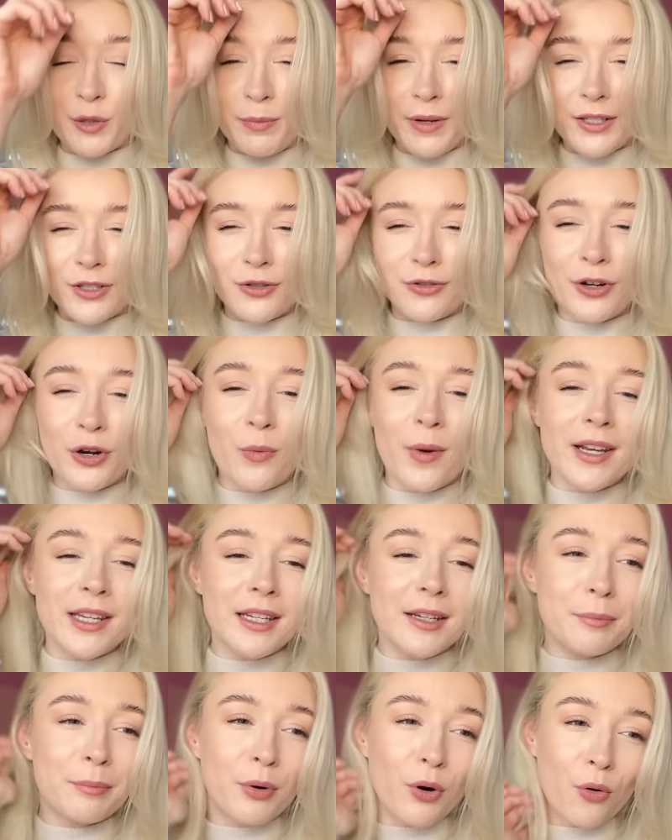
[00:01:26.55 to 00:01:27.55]
But do you know when
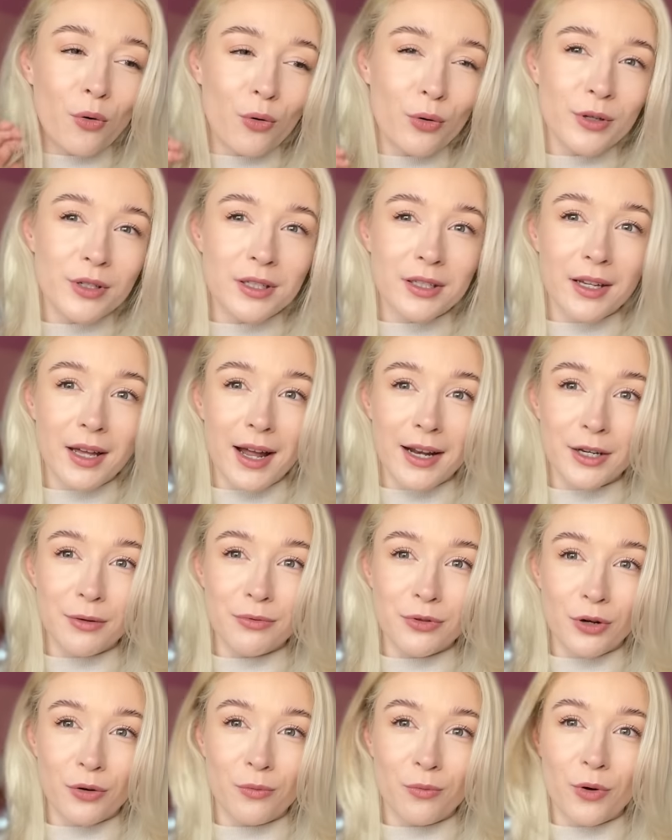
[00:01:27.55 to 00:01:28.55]
you're bored and you
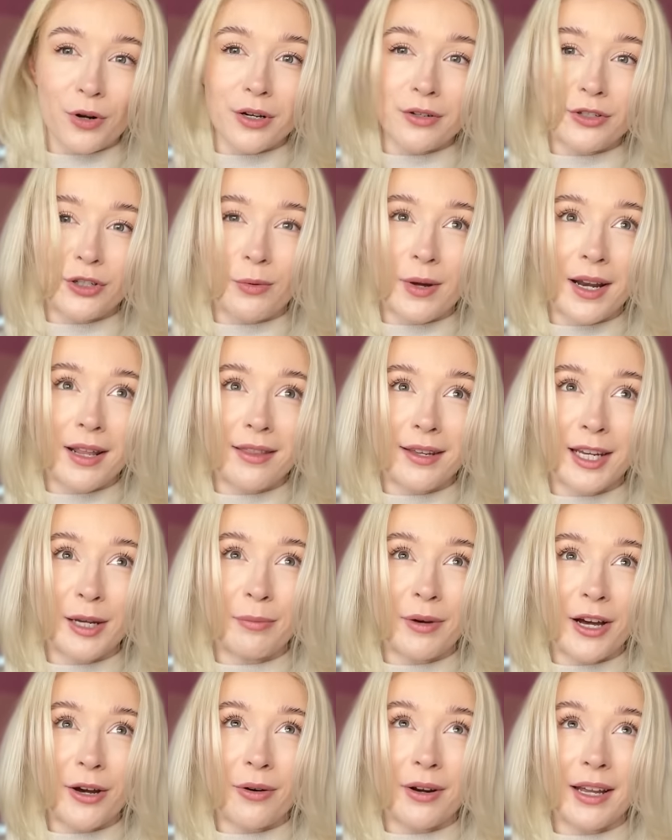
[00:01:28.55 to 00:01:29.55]
don't want to do anything
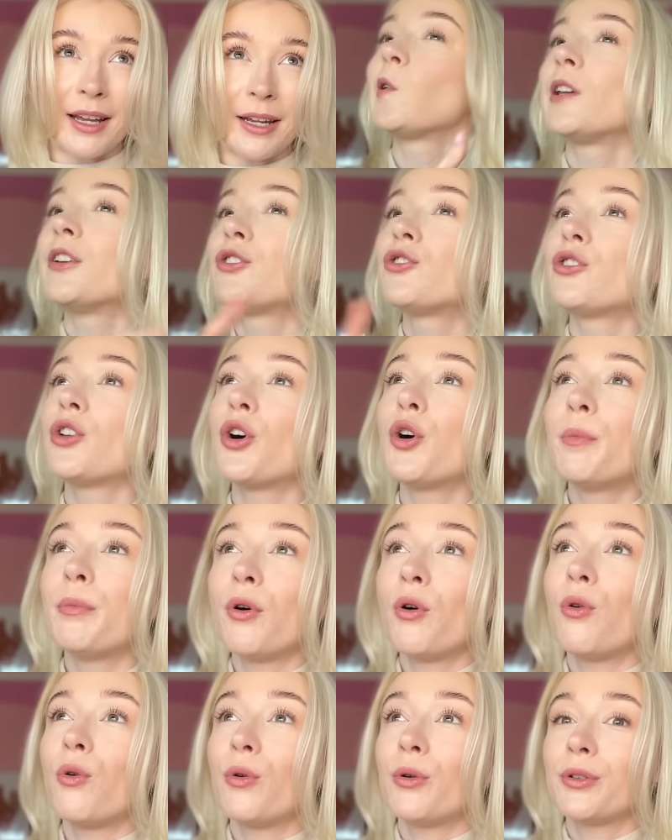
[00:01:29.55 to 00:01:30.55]
about it? You're so
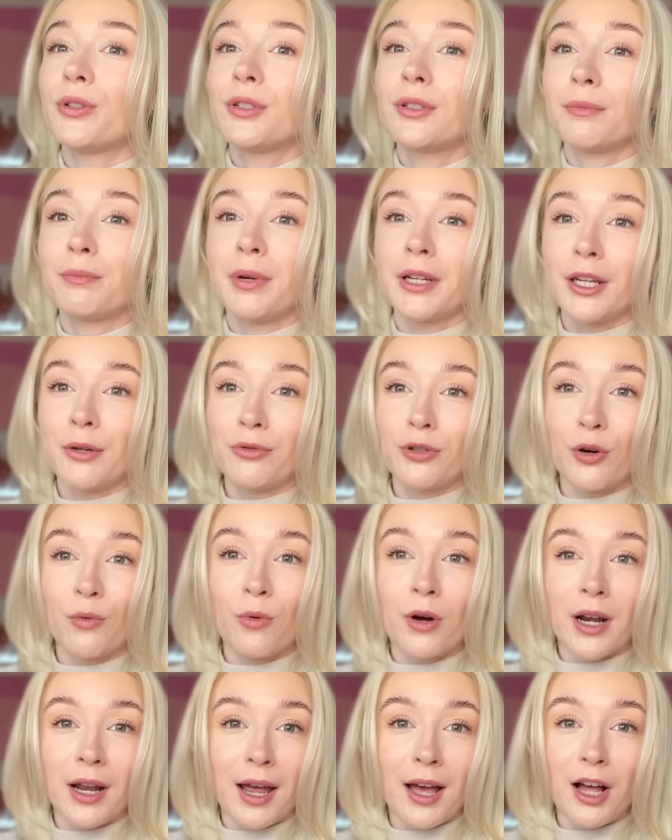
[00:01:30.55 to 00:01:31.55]
bored, but you don't
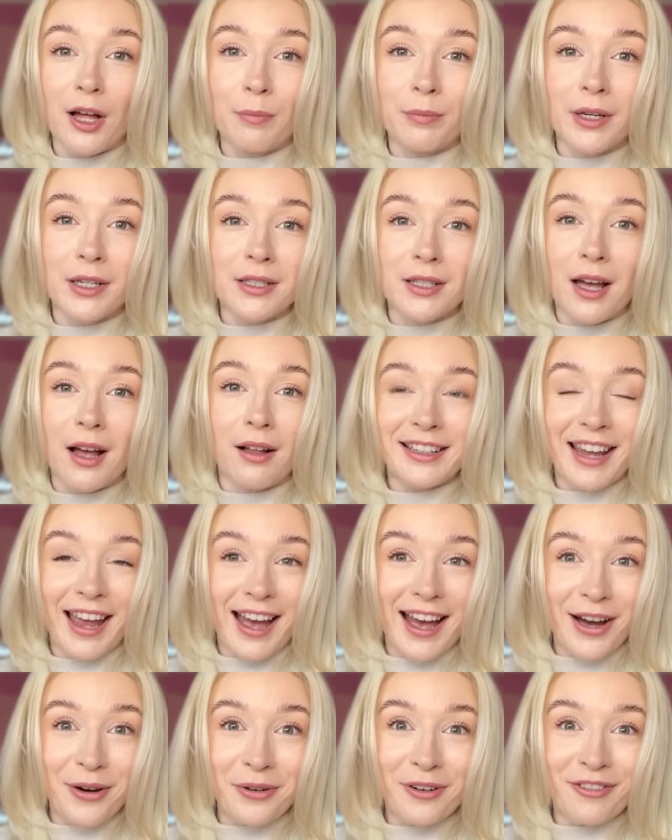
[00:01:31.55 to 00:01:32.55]
want to help yourself get
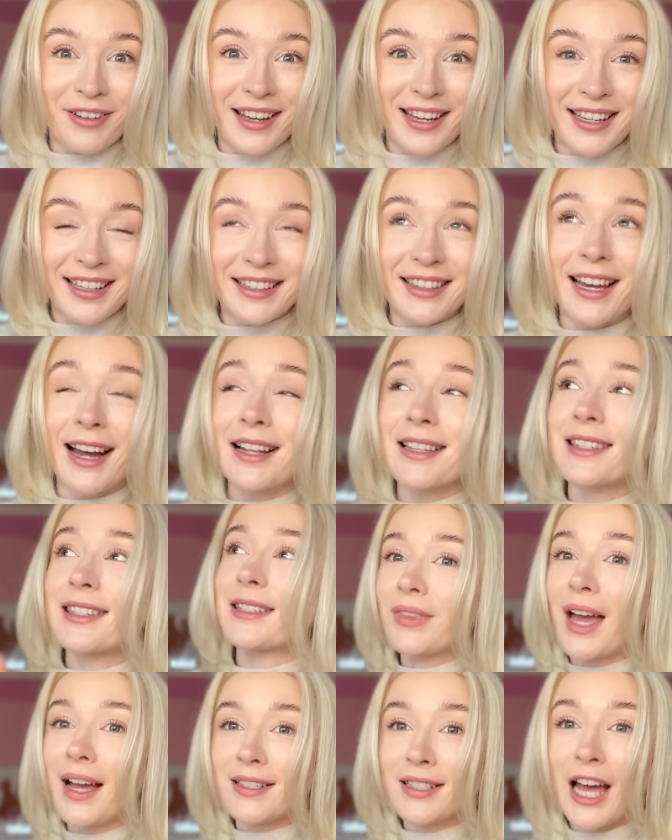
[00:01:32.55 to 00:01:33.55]
out of it. That's
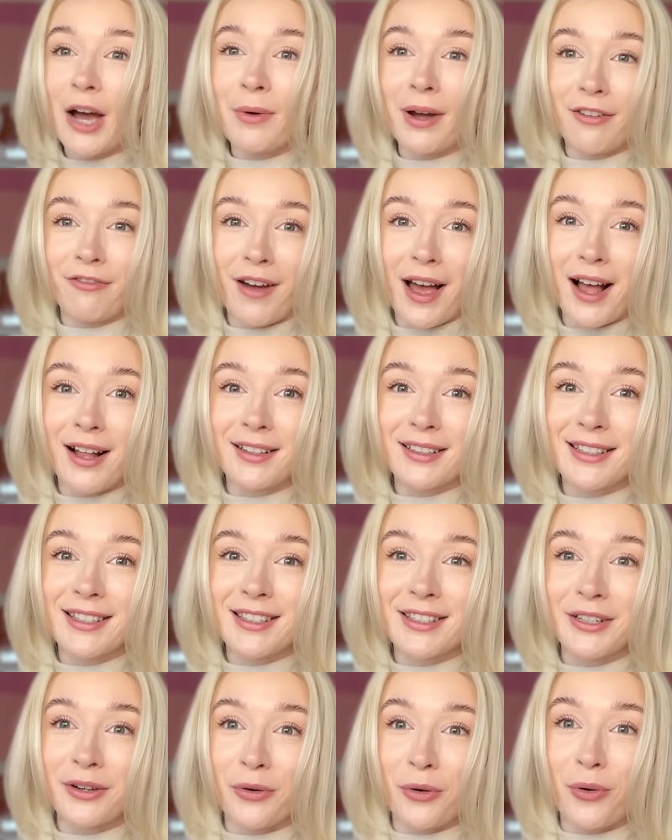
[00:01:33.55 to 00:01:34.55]
that's how I
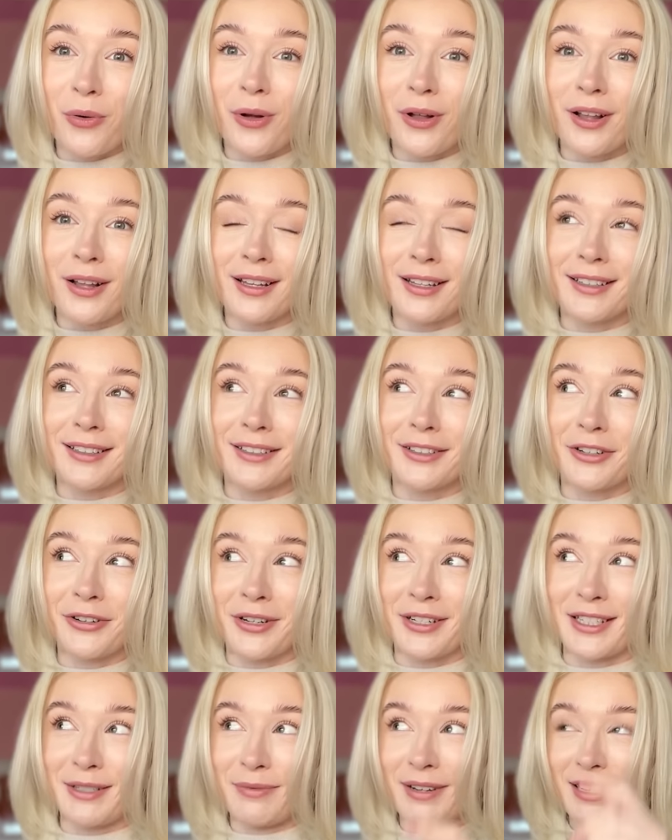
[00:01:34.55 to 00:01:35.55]
felt all
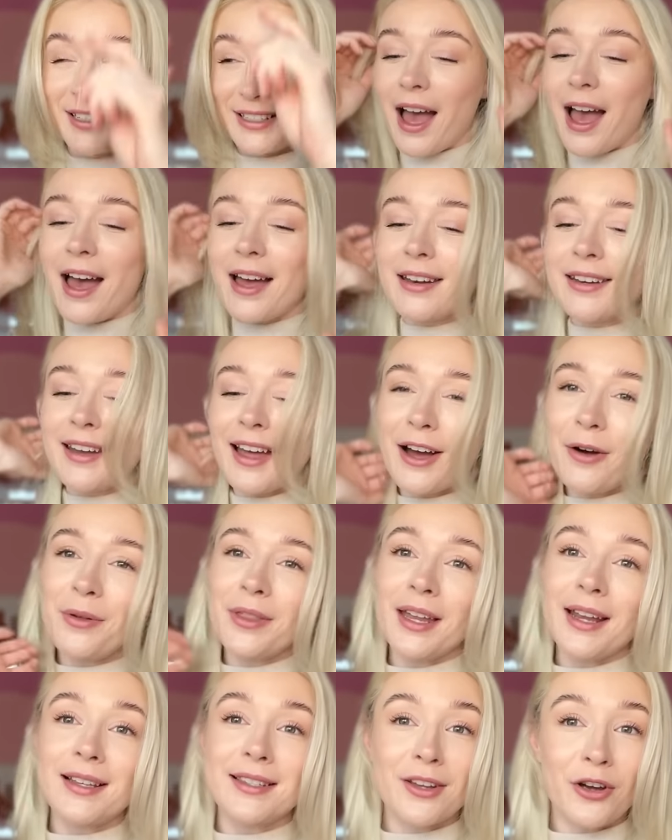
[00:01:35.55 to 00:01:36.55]
Christmas. And now
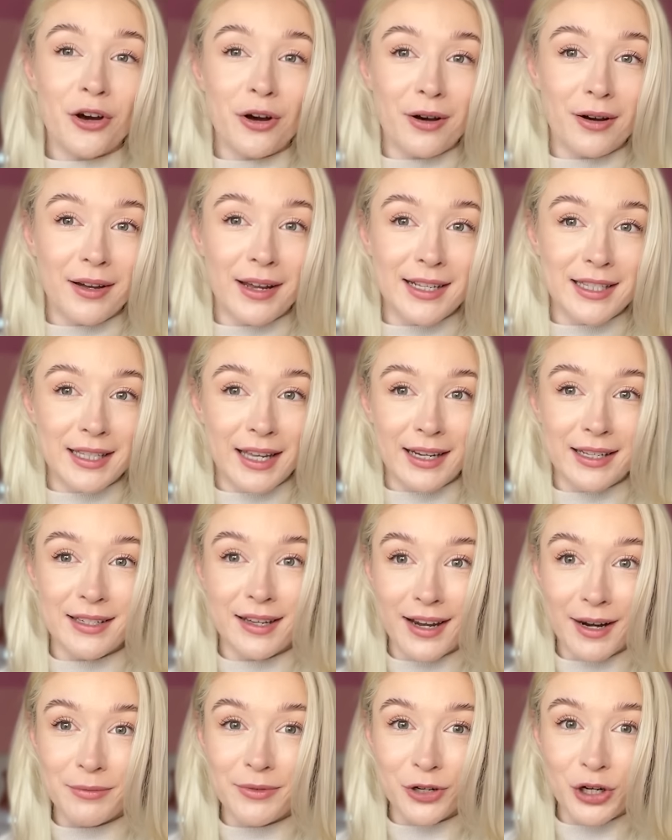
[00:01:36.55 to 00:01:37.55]
that it's got, it's like
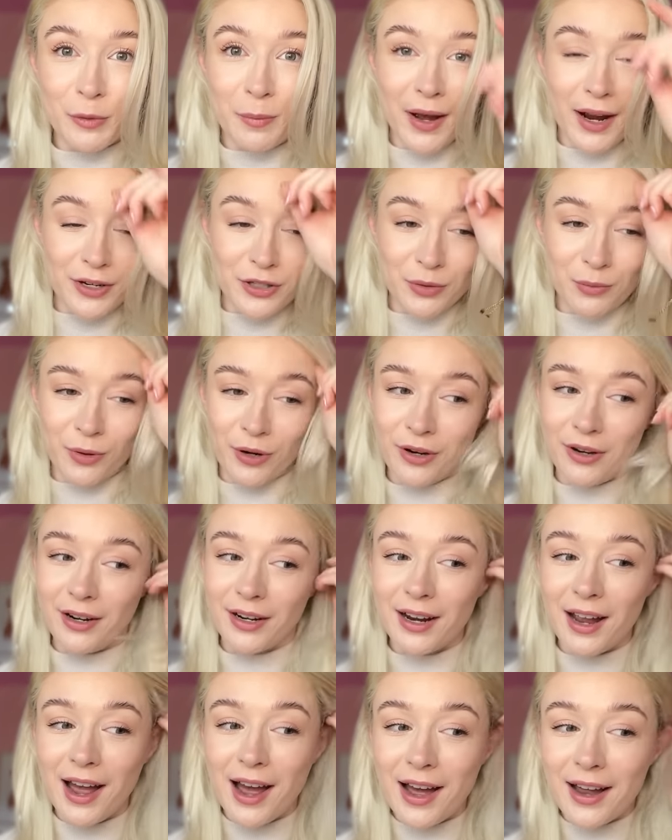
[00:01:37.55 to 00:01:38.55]
time to go back to
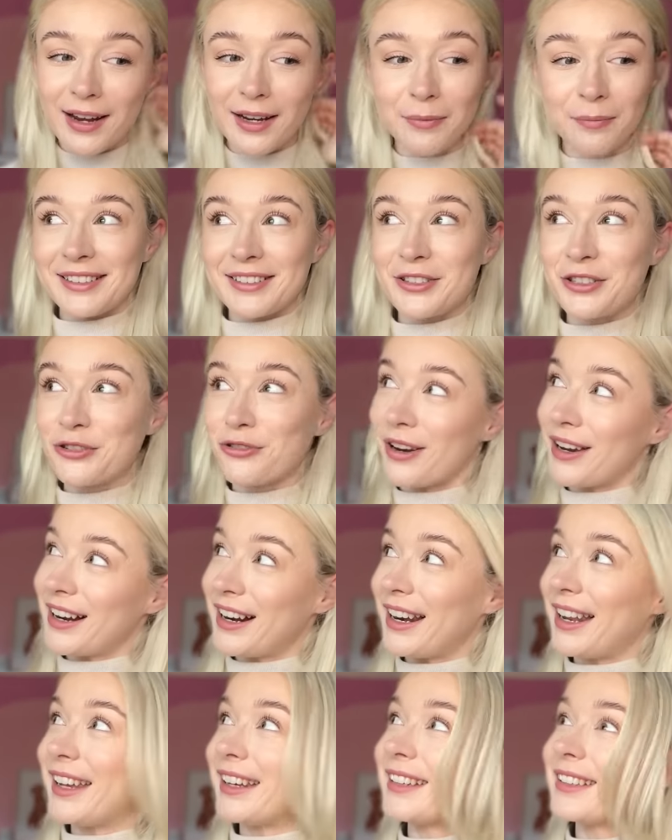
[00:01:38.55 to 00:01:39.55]
work, I'm
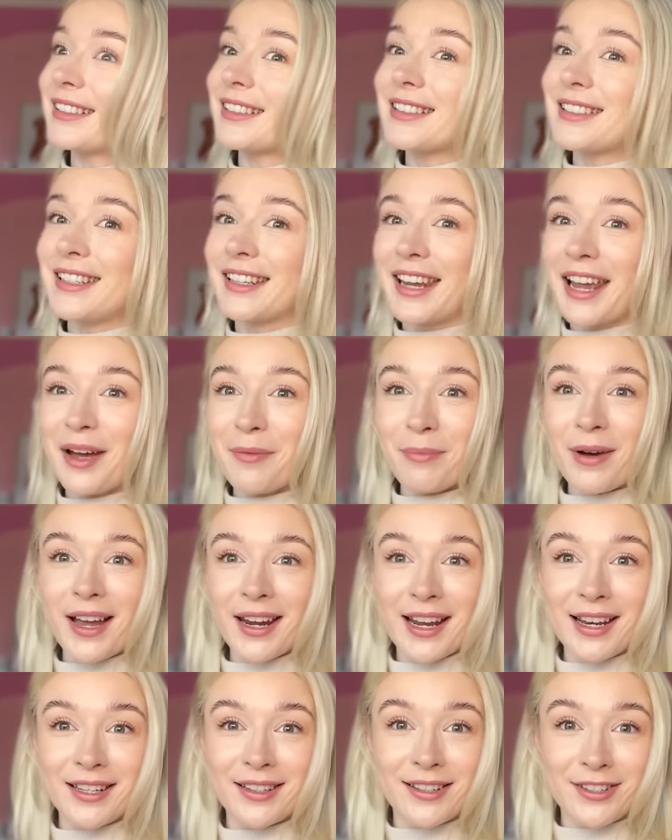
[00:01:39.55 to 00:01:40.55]
struggling to get back
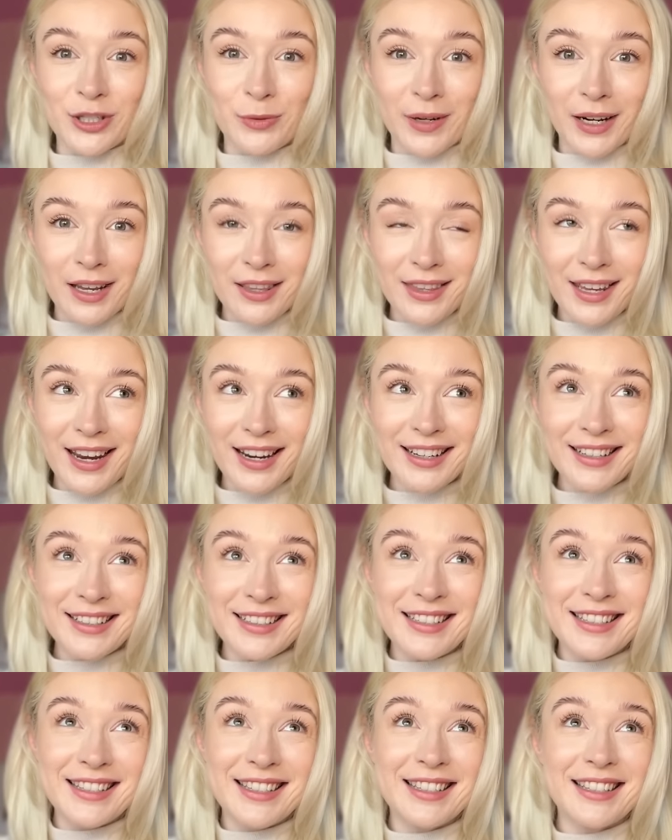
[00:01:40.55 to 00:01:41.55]
into the swing of things.